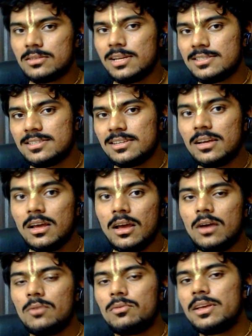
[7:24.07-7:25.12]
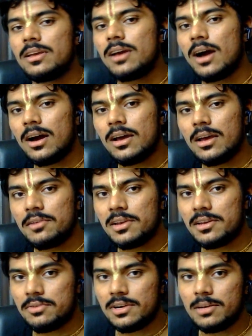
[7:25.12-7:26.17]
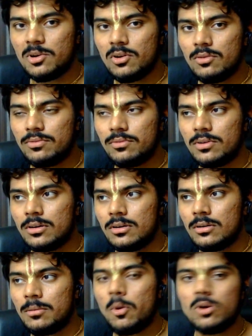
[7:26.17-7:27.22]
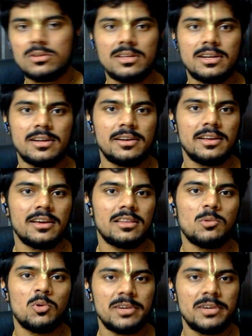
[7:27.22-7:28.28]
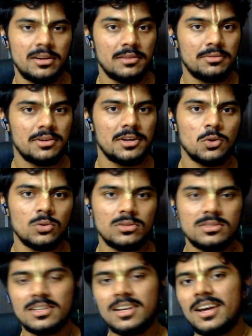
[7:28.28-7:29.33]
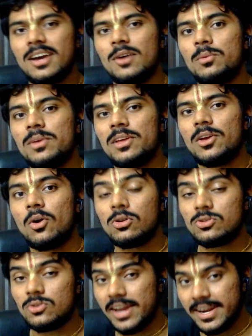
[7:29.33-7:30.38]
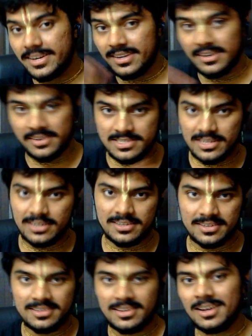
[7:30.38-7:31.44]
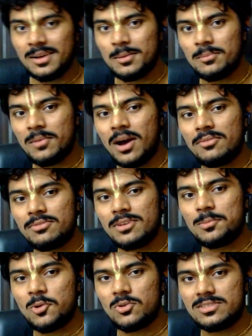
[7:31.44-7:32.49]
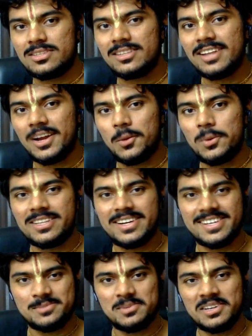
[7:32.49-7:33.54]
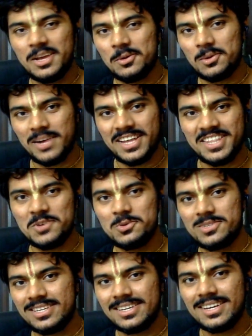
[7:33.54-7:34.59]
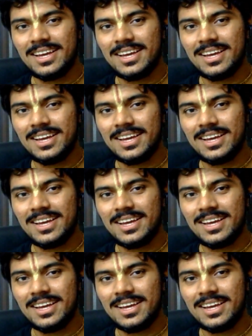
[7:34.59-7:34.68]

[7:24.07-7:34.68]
Let's say we are having different number of pods that are running at the moment in different nodes. We also get a result after processing the request that has been given by the user.